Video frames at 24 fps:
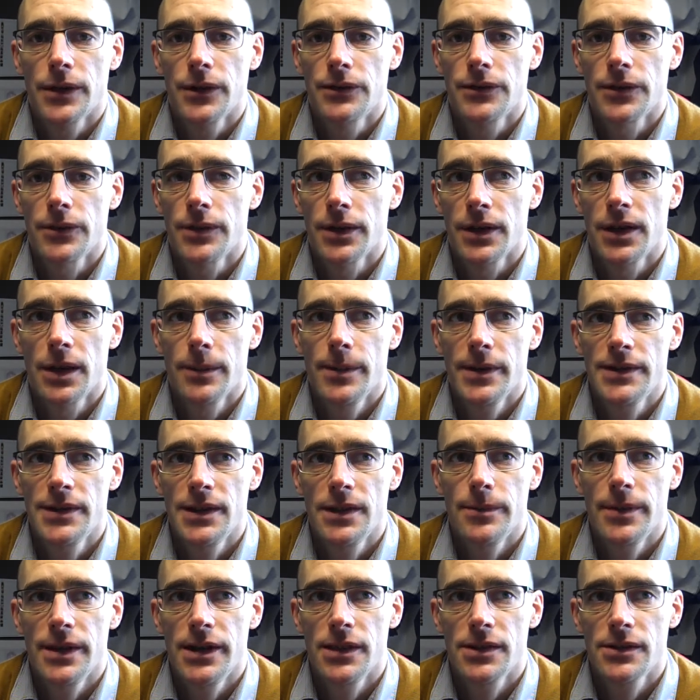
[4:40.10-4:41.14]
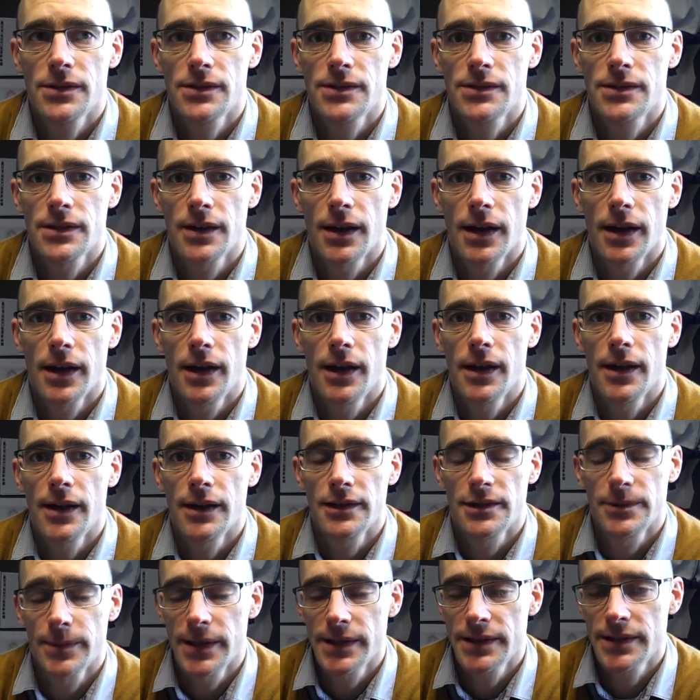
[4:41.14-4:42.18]
So the committee meets,
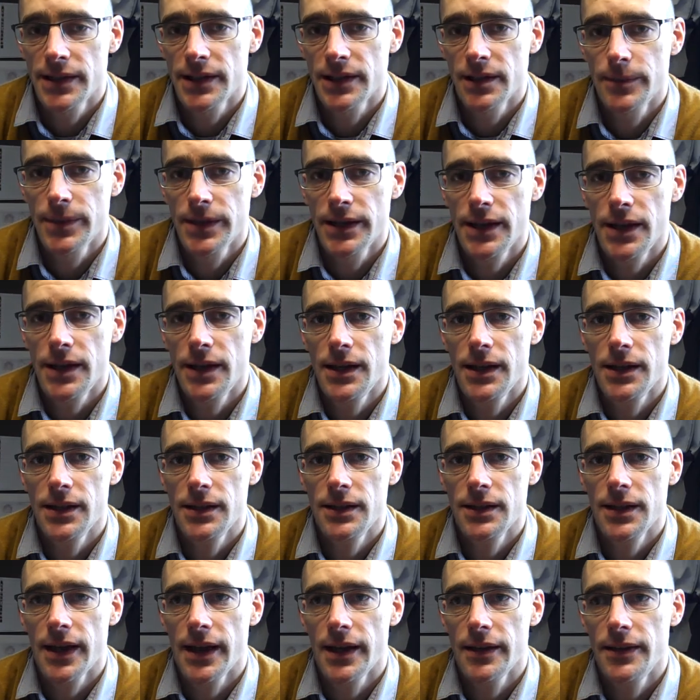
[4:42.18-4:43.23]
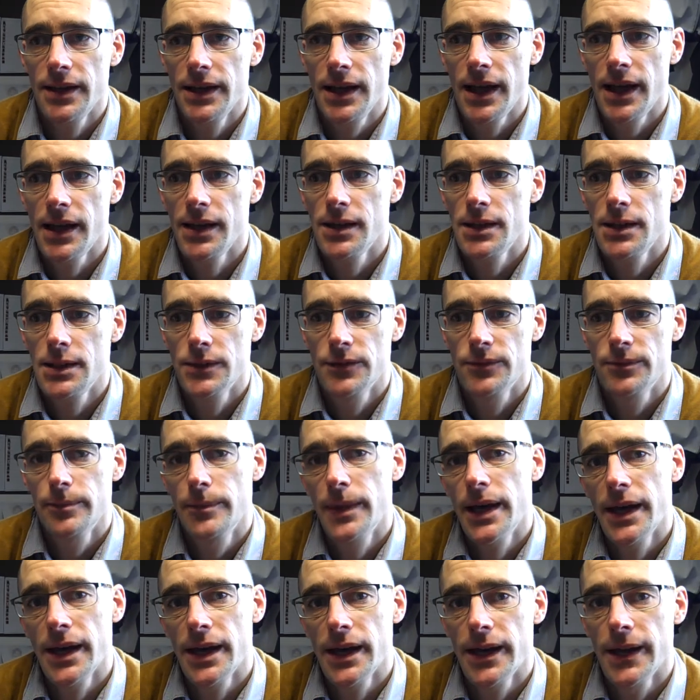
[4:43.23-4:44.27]
it's meeting at the beginning and the end of
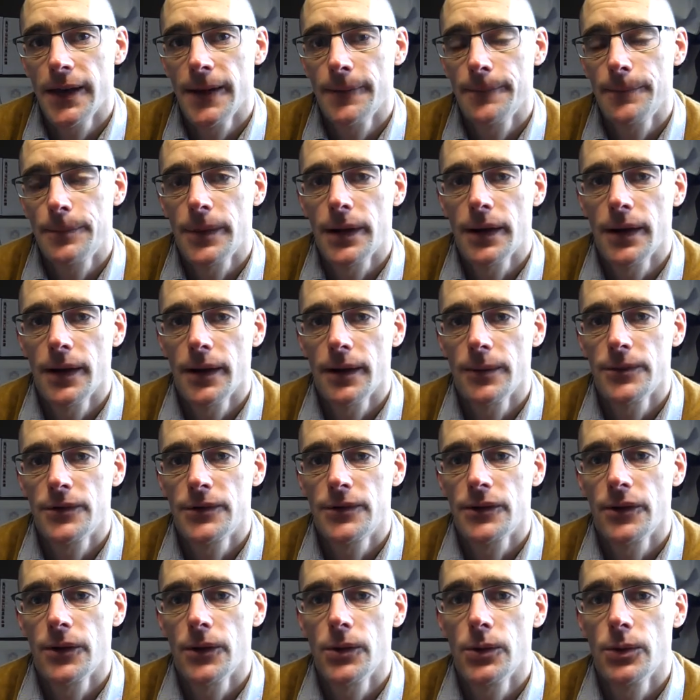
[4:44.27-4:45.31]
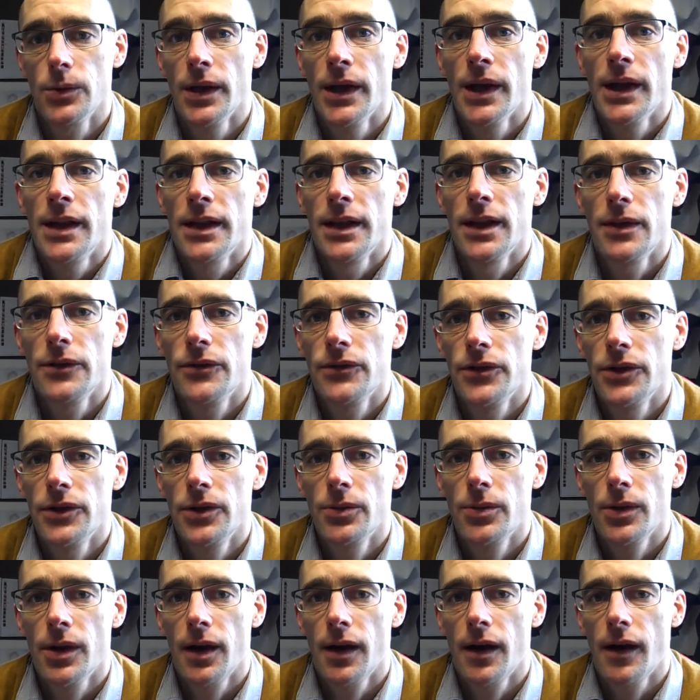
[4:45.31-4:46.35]
May. So if
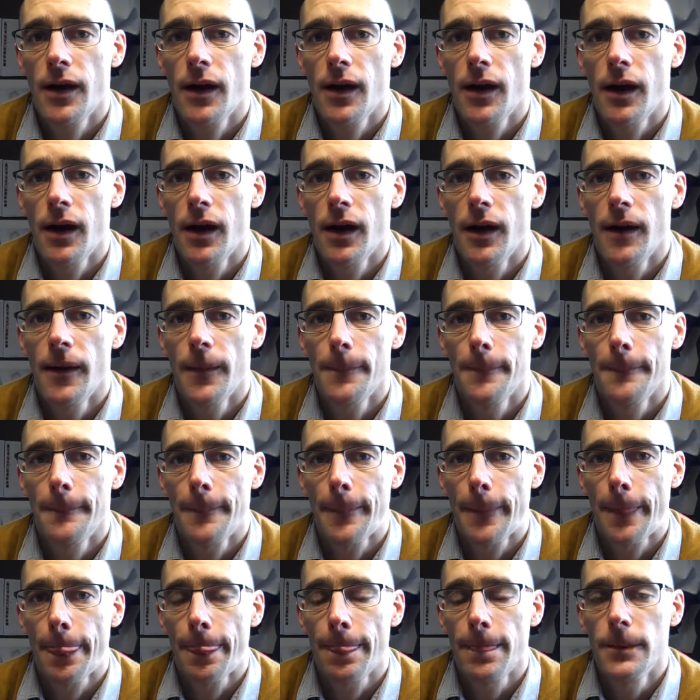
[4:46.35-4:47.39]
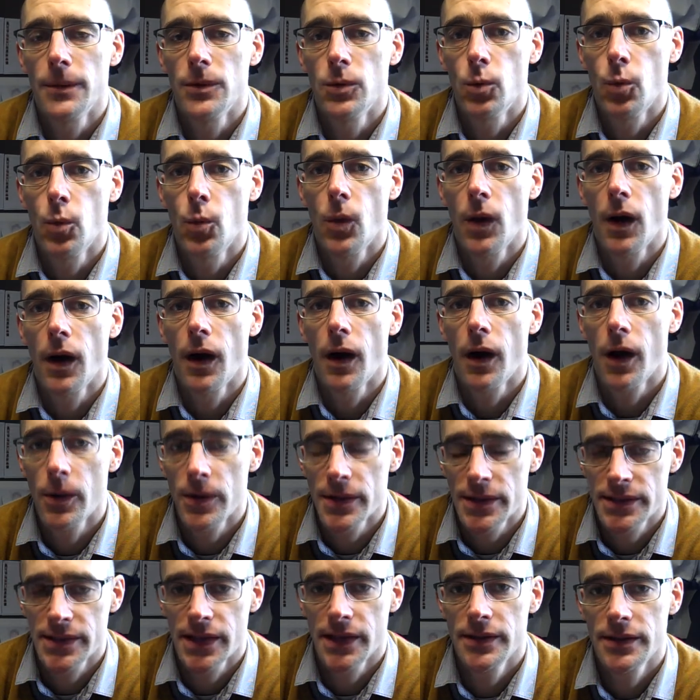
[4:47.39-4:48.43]
you are
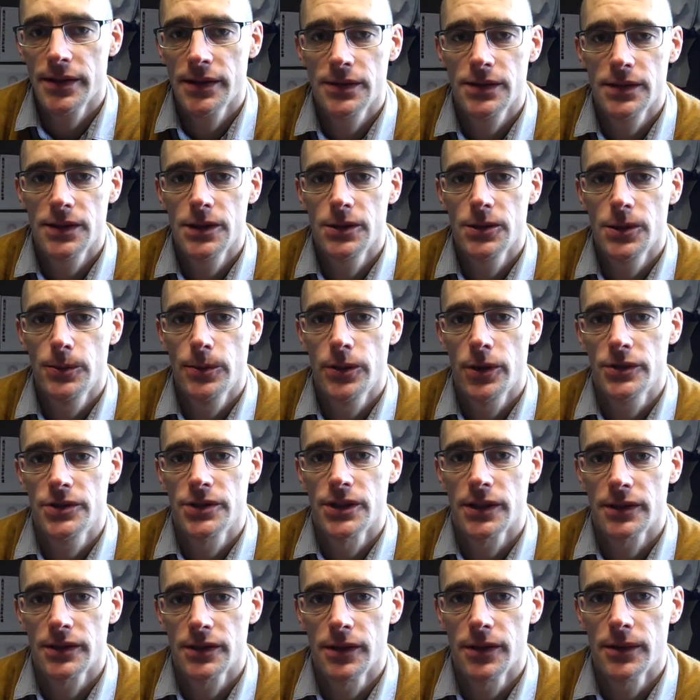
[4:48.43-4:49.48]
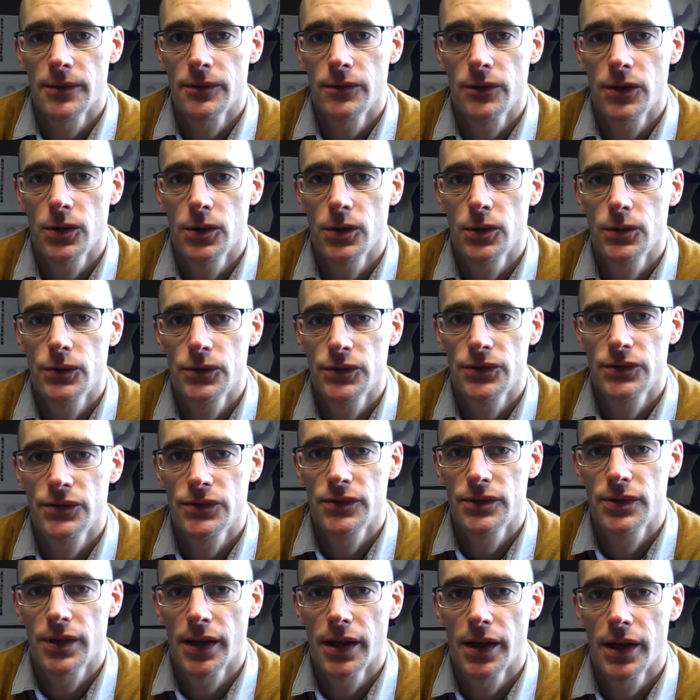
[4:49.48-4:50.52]
intending to do a project that involves
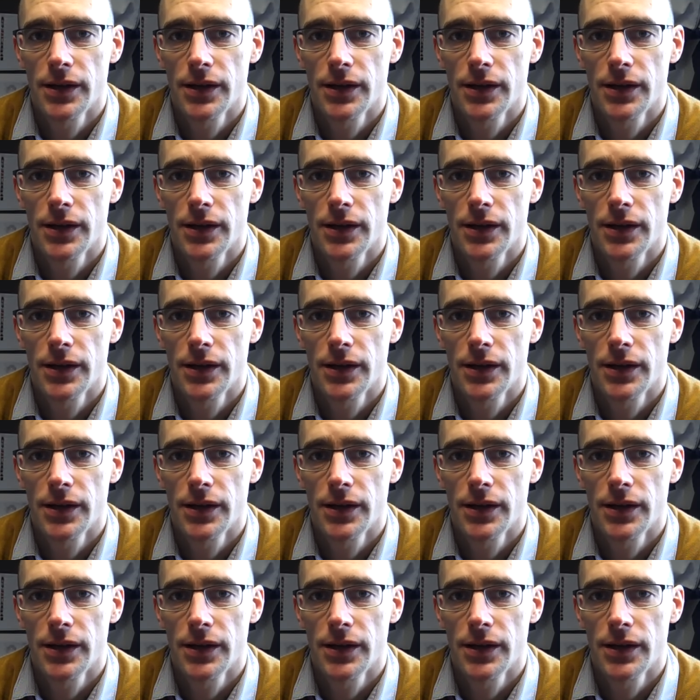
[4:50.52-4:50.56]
